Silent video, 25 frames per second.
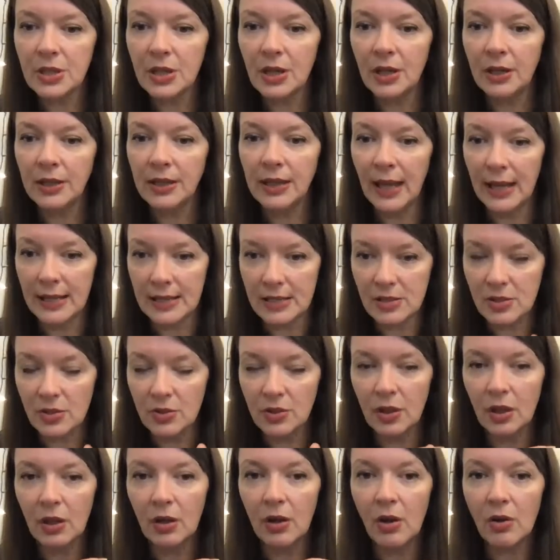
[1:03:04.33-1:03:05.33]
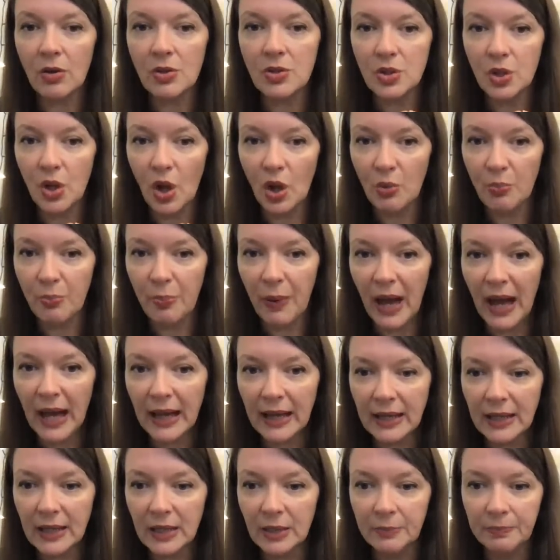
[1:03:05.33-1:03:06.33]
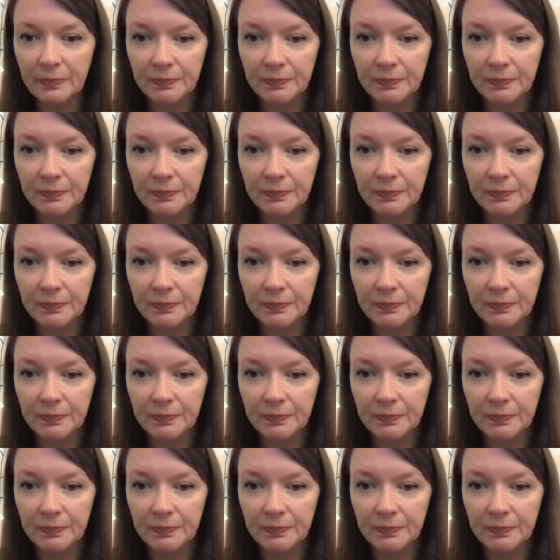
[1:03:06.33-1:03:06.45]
yeah, so the clocks go back.